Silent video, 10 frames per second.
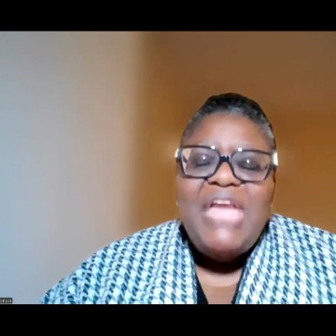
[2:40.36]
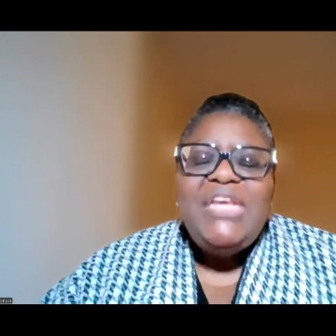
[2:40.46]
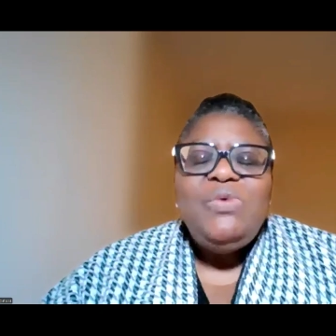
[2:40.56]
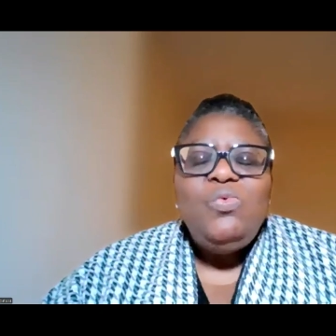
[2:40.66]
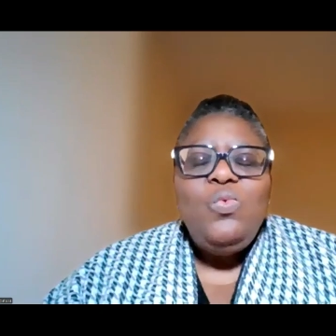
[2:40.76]

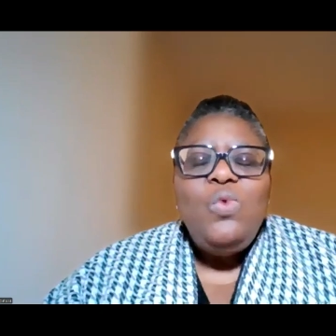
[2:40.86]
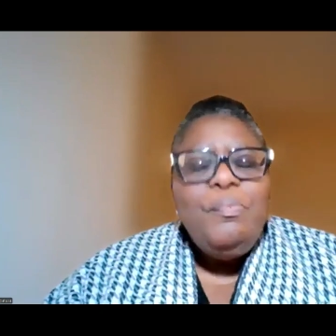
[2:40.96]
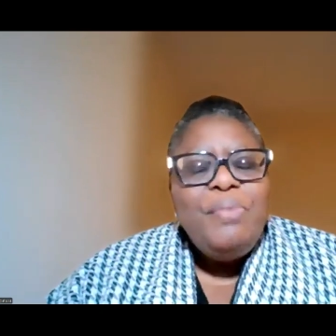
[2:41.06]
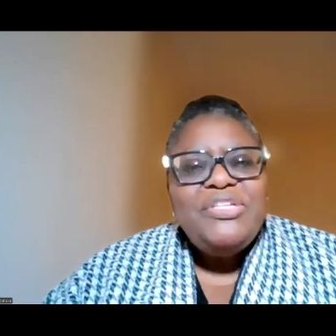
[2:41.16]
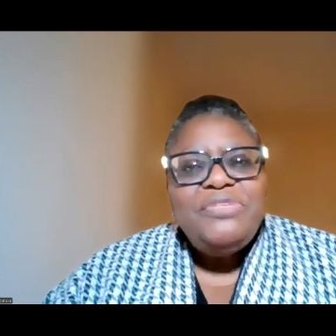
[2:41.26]
And
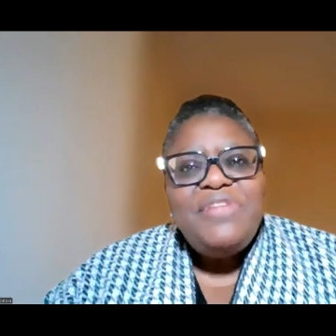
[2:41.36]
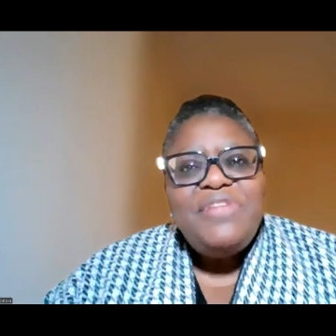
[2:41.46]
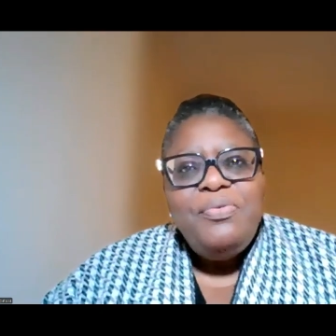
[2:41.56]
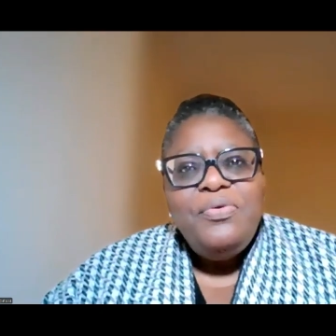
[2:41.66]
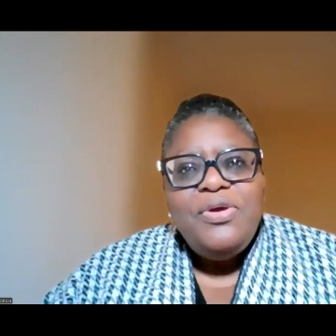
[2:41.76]
one part
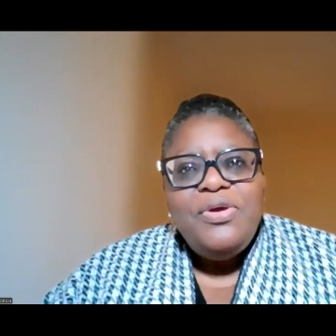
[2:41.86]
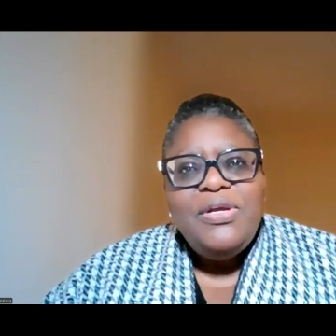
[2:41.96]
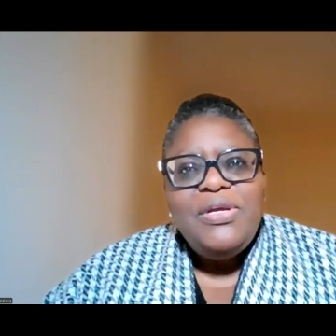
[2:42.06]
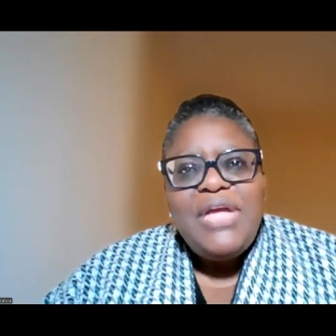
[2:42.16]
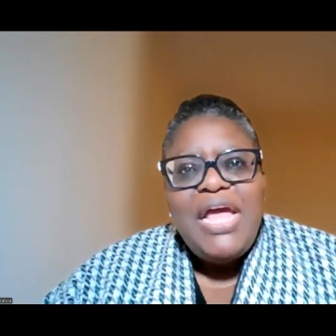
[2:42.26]
of that book
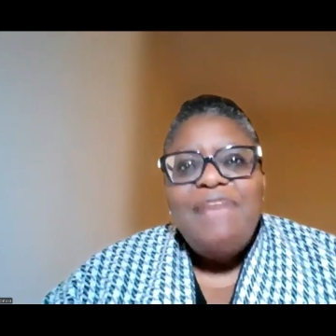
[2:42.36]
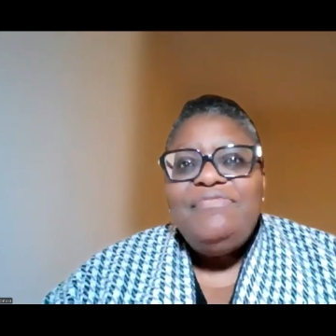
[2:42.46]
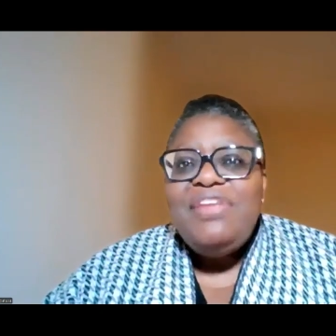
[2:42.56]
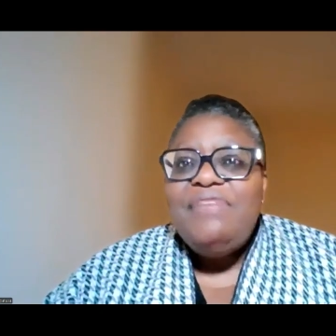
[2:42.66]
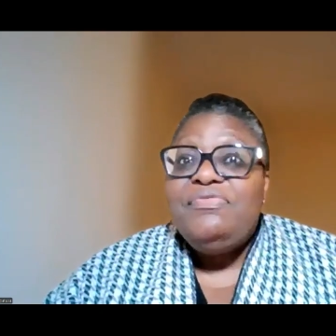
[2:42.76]

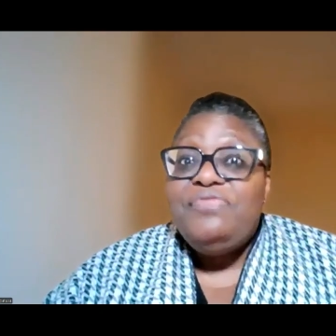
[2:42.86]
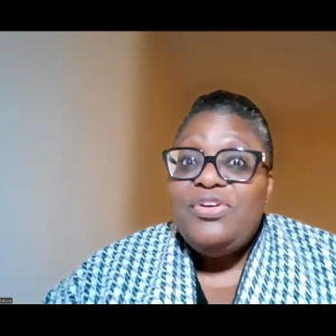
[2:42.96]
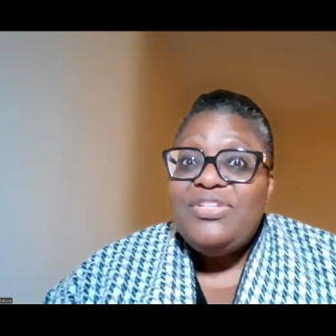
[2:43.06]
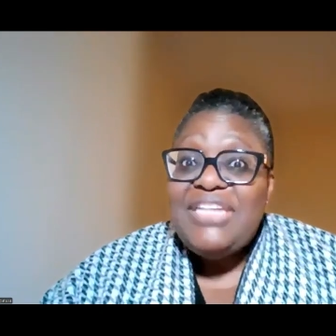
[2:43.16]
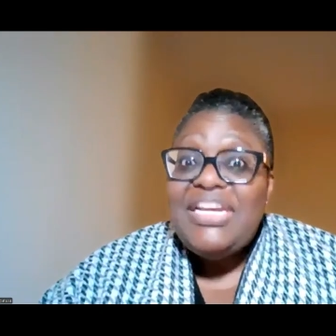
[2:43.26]
I've never
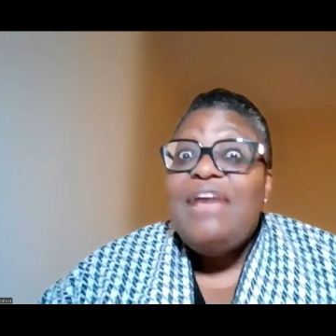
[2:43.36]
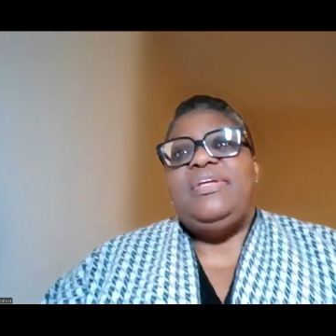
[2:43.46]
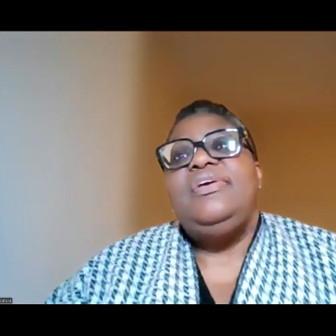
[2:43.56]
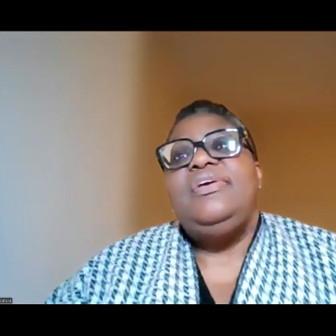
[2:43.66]
forgotten